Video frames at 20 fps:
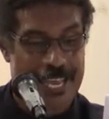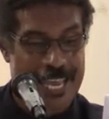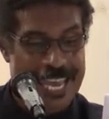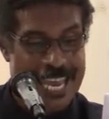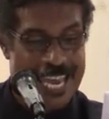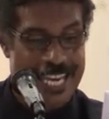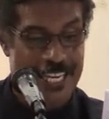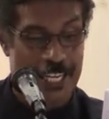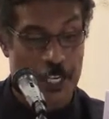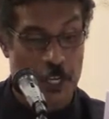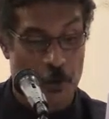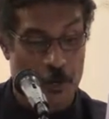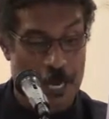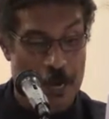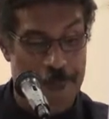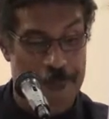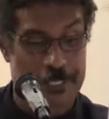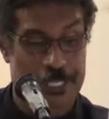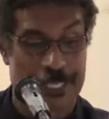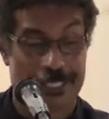In the New
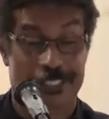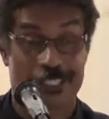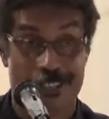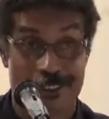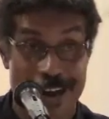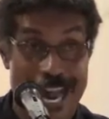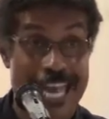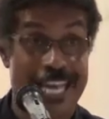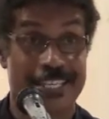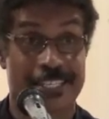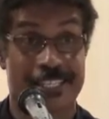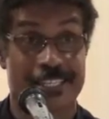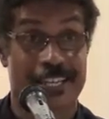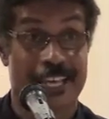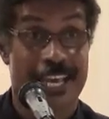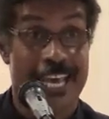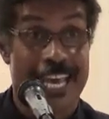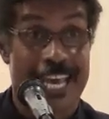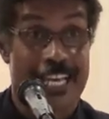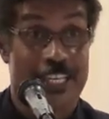Covenant, Christ
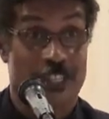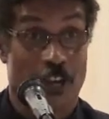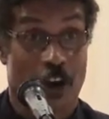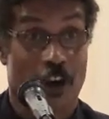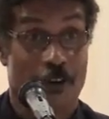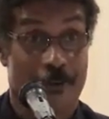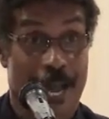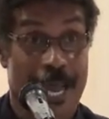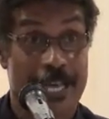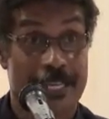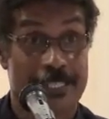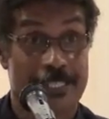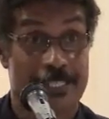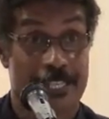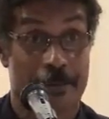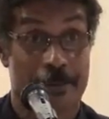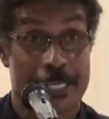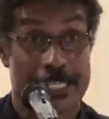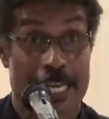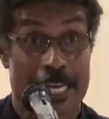is our rest to
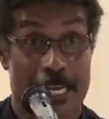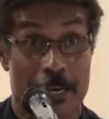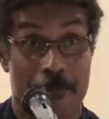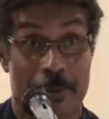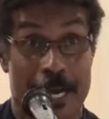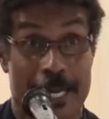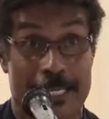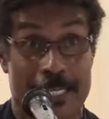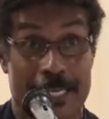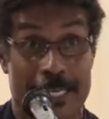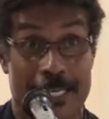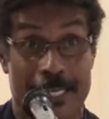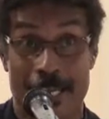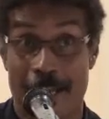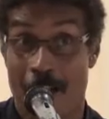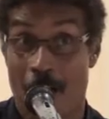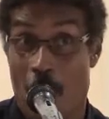be celebrated